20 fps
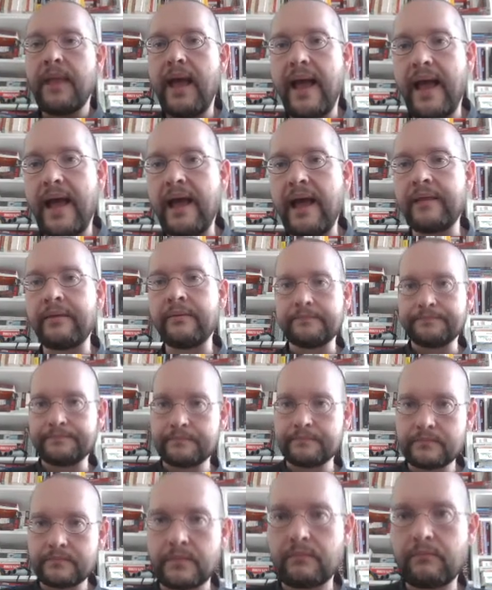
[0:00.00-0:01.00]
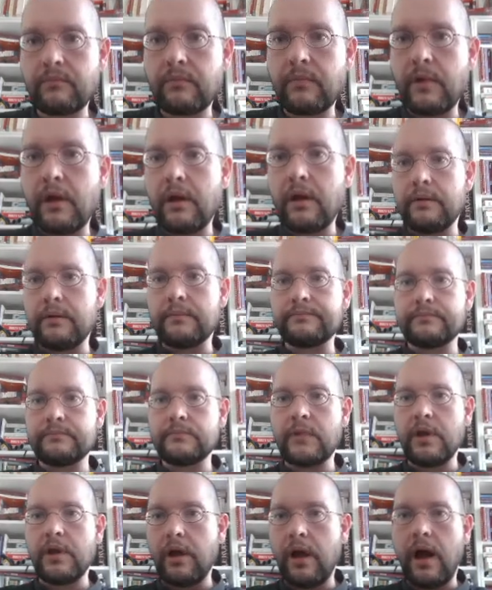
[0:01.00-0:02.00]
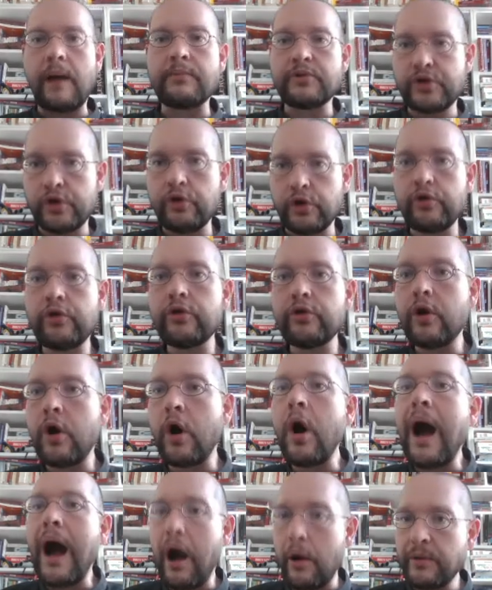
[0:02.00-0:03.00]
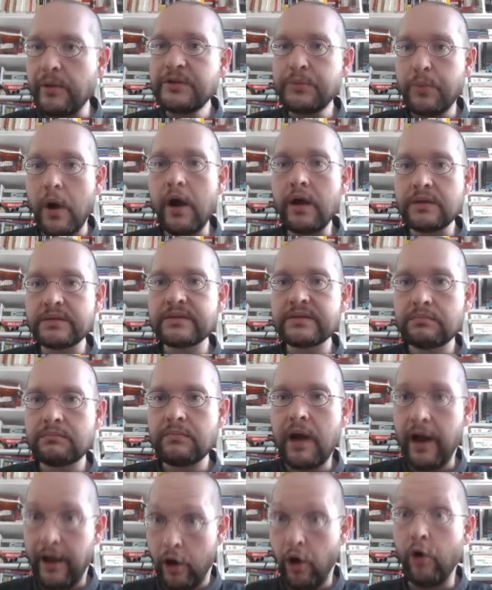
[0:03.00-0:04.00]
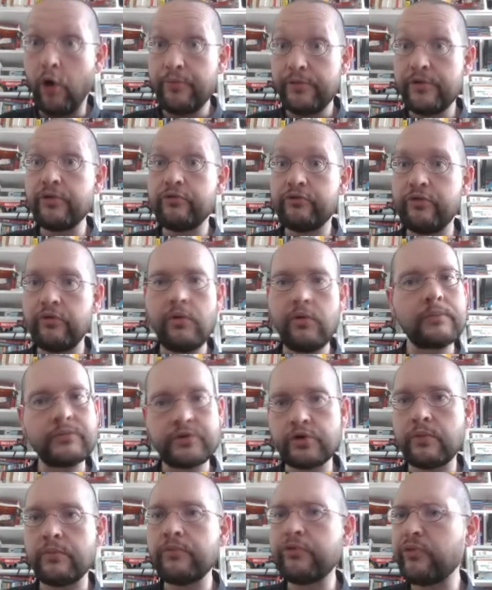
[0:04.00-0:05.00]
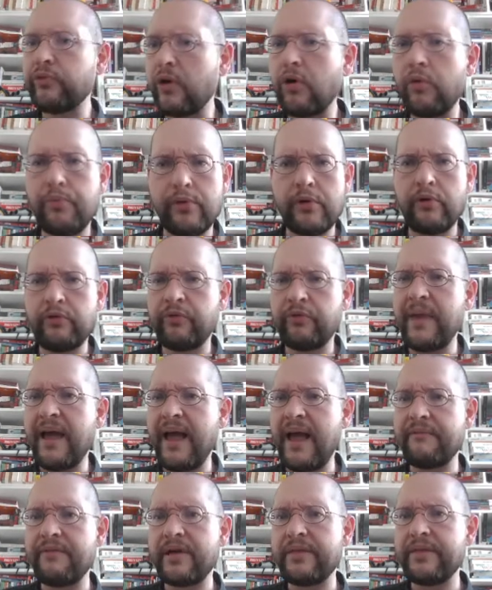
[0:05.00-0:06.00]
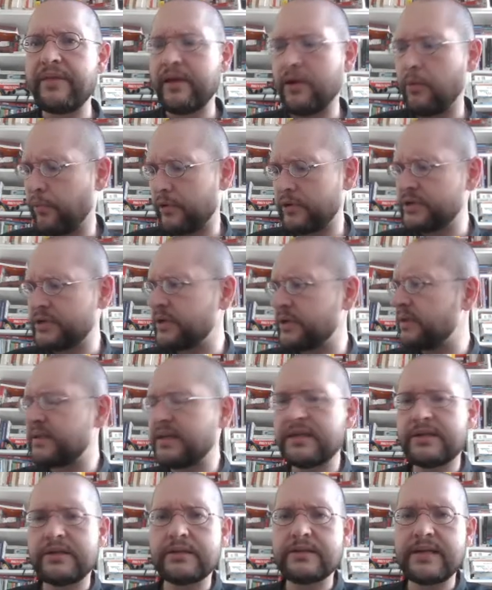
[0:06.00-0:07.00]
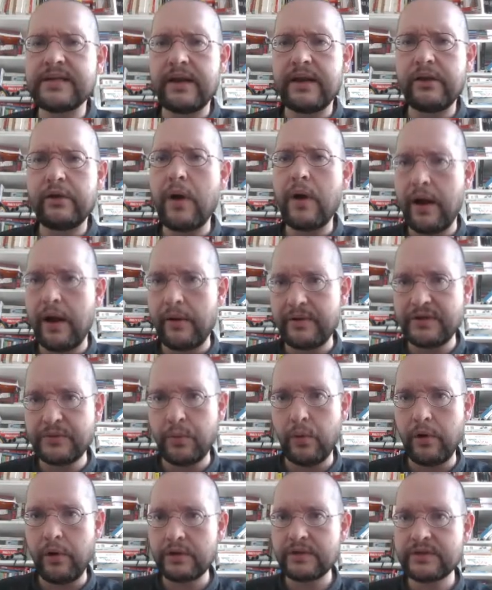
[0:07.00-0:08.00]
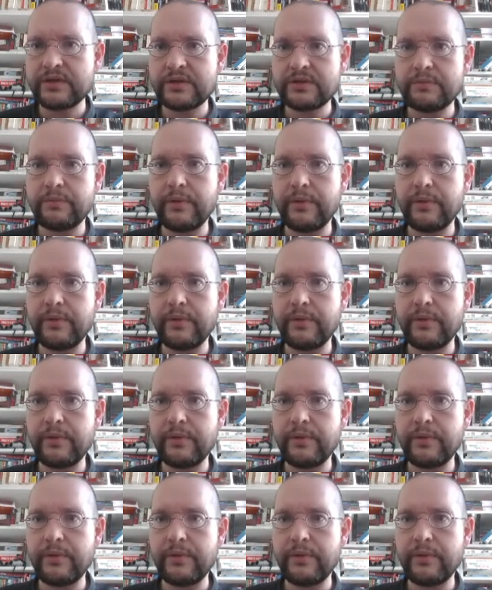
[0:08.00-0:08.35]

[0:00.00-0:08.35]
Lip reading: And I'm sure you know how it works. I hope you do. I'm sure Monsieur Ropoulos may have had the opportunity to tell you how it works.